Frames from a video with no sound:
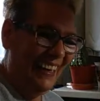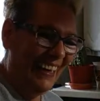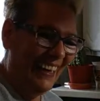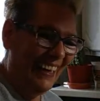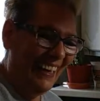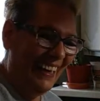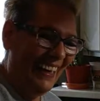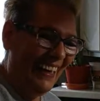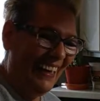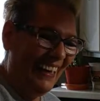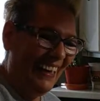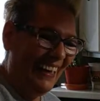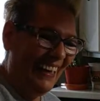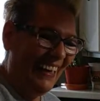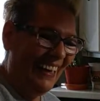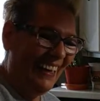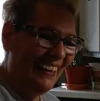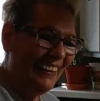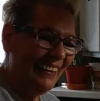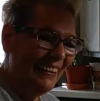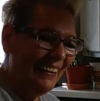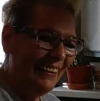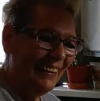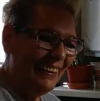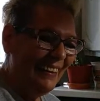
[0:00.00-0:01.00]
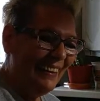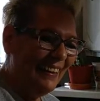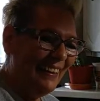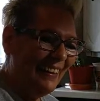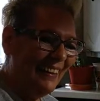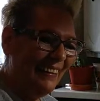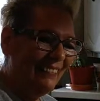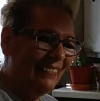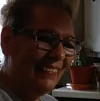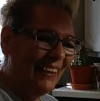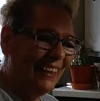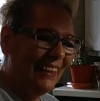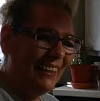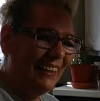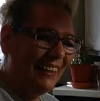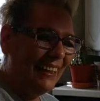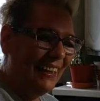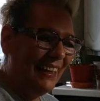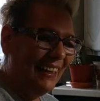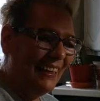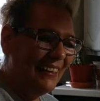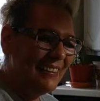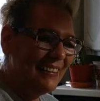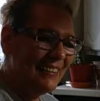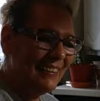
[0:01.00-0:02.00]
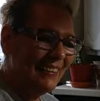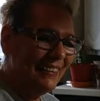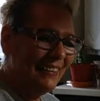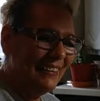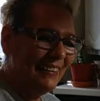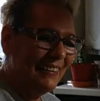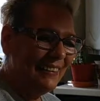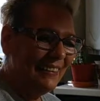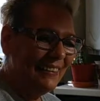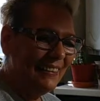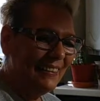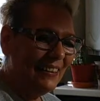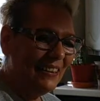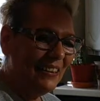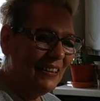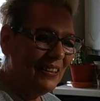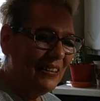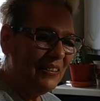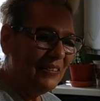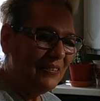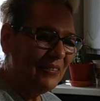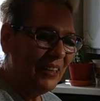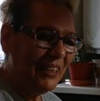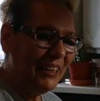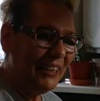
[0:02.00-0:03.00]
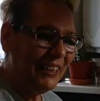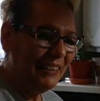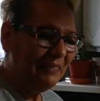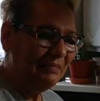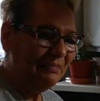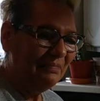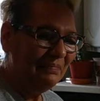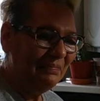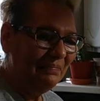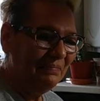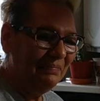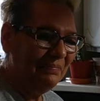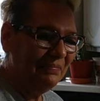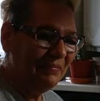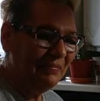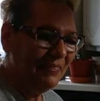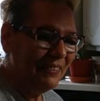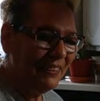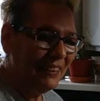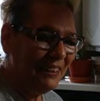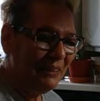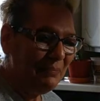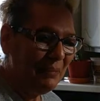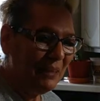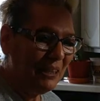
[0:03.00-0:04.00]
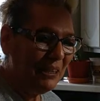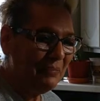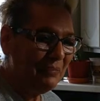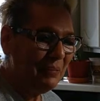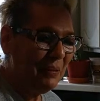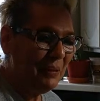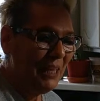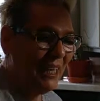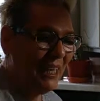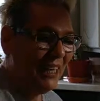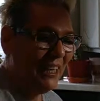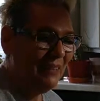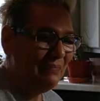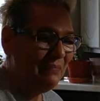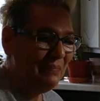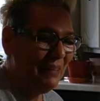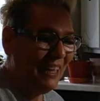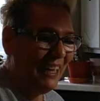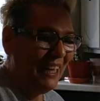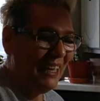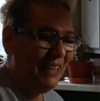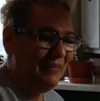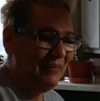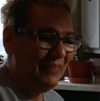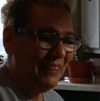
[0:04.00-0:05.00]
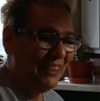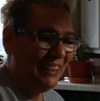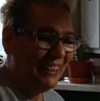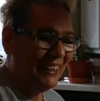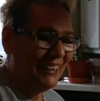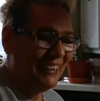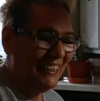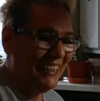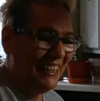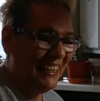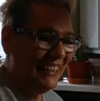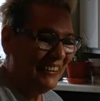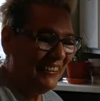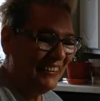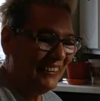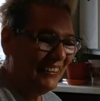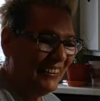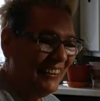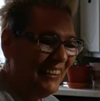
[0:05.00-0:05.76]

oh my gosh. Already. You better behave behaving in here.